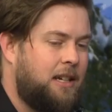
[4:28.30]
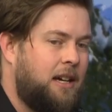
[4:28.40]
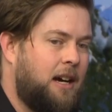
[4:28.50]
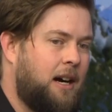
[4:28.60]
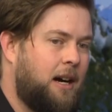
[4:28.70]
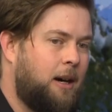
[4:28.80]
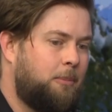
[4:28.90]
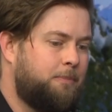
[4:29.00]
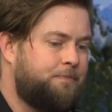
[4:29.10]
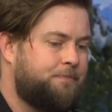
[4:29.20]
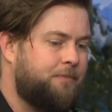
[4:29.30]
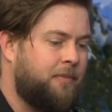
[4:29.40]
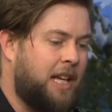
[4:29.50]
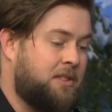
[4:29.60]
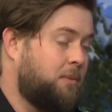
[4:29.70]
Um,
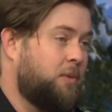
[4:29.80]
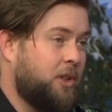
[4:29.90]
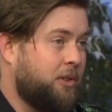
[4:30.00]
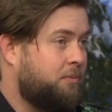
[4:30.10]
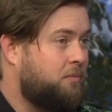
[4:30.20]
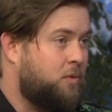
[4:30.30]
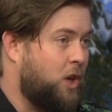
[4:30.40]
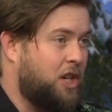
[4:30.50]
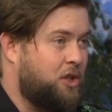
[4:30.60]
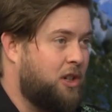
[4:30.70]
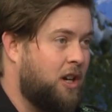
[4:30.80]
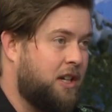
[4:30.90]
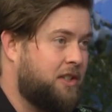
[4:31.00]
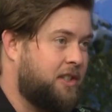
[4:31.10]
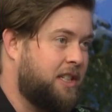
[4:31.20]
that's a real treasure,
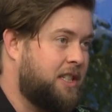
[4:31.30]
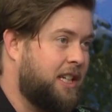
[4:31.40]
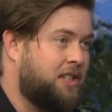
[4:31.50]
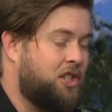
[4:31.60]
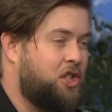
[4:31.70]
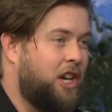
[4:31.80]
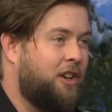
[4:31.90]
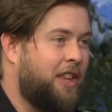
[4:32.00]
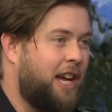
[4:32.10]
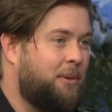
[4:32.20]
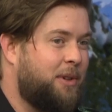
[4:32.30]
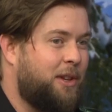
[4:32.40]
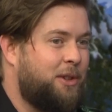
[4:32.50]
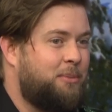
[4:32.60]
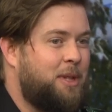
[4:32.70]
honestly, to get to share that with
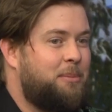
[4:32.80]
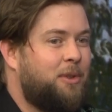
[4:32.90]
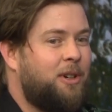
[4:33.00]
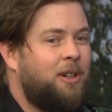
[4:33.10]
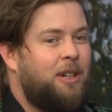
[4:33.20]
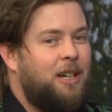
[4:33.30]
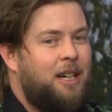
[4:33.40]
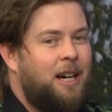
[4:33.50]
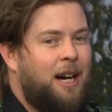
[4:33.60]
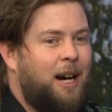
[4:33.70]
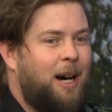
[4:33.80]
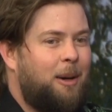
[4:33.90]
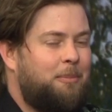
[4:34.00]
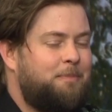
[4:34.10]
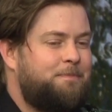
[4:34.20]
other people.
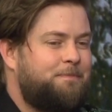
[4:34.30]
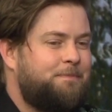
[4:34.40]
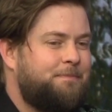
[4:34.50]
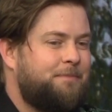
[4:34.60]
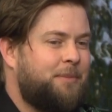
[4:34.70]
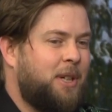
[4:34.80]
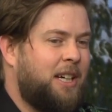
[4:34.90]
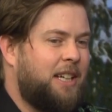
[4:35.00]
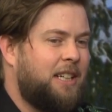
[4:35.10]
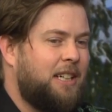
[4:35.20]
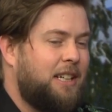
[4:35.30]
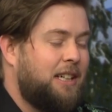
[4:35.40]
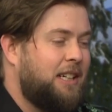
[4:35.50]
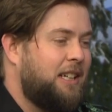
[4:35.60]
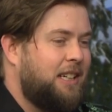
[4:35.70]
Um, but
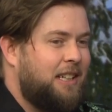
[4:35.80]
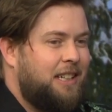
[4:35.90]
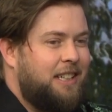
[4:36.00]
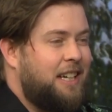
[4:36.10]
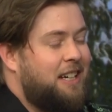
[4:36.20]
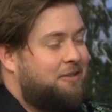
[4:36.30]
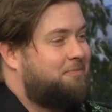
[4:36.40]
yeah.